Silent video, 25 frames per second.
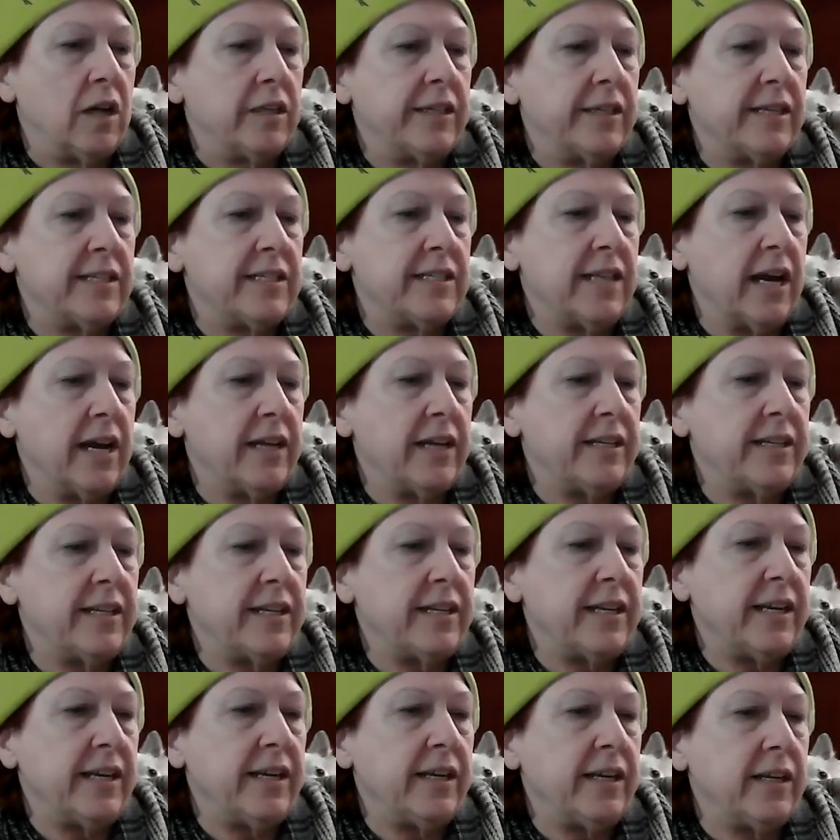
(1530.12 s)
Designed
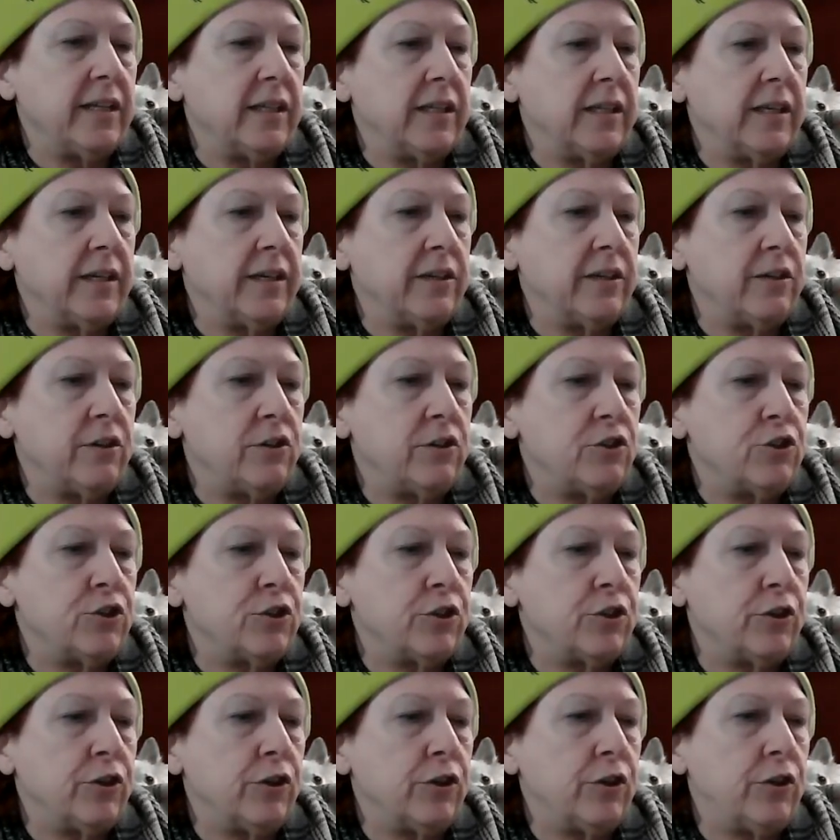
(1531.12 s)
in England,
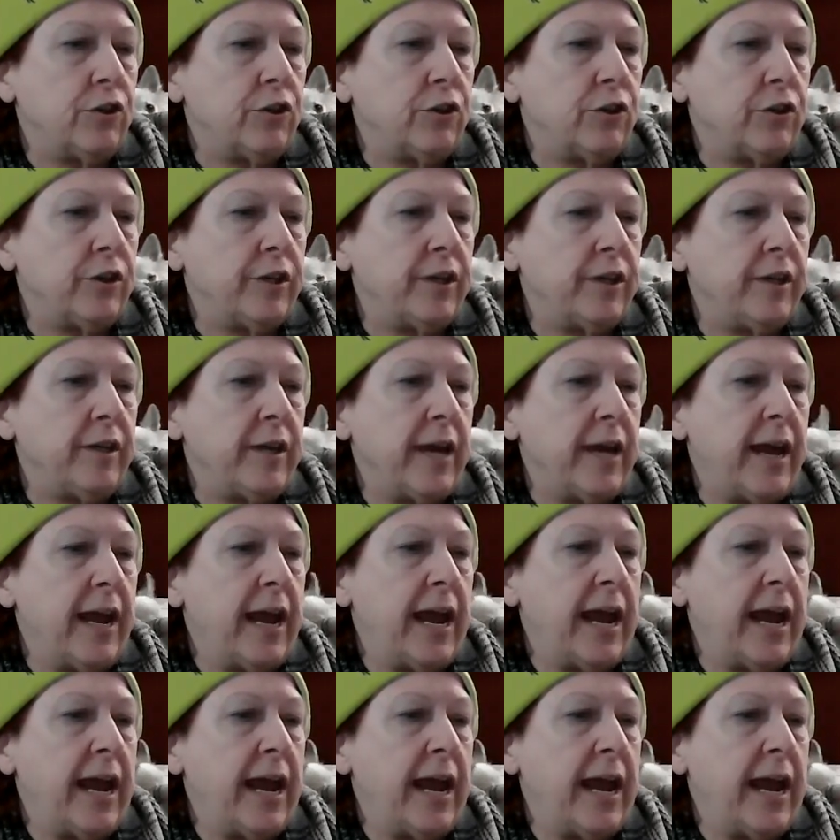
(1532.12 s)
sugar cookie